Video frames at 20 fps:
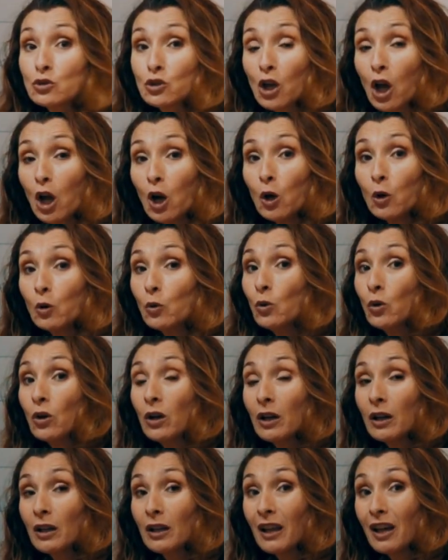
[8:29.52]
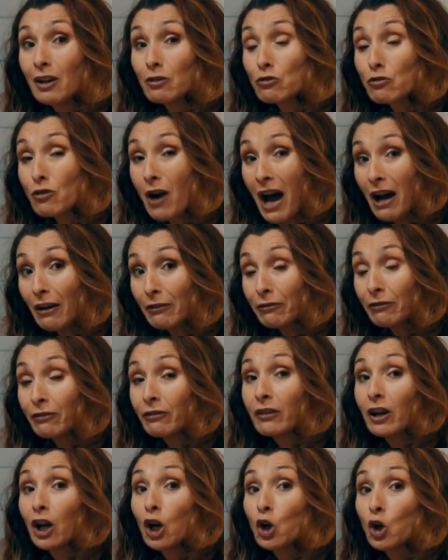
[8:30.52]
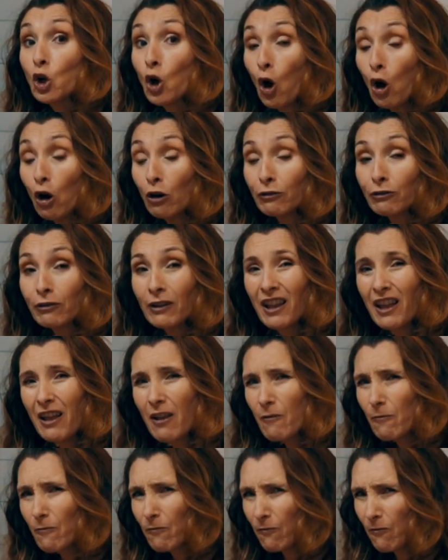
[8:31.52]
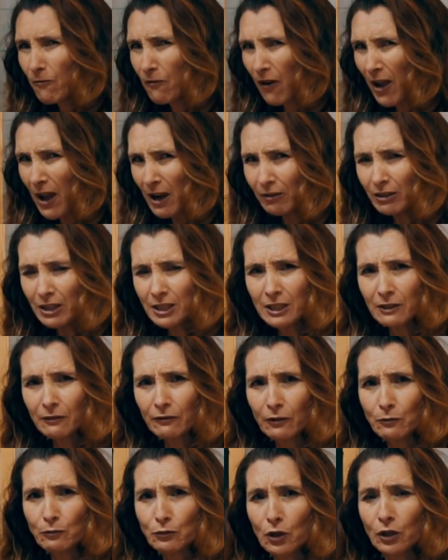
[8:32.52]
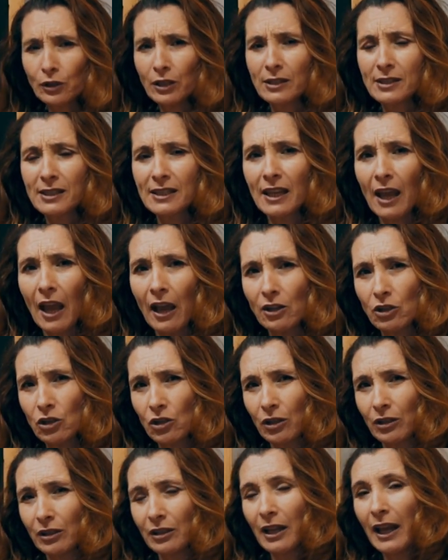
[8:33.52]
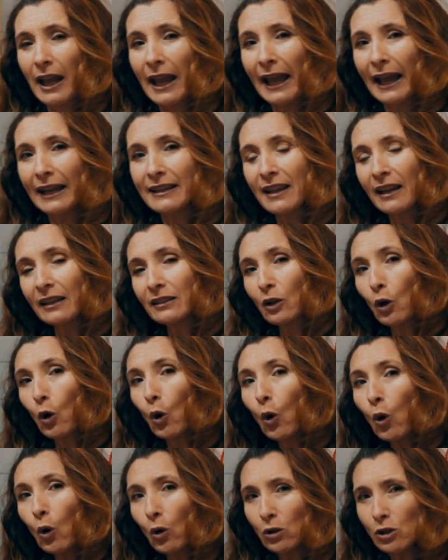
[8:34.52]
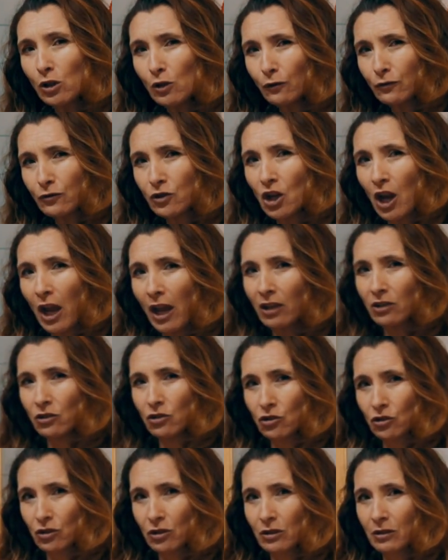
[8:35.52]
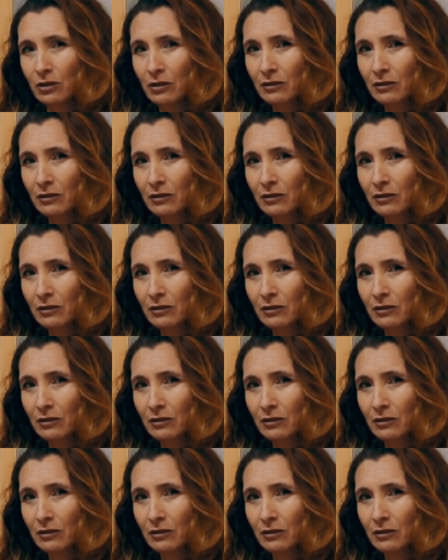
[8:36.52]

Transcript: do, rough, cough. Very different pronunciation, and yet all you've changed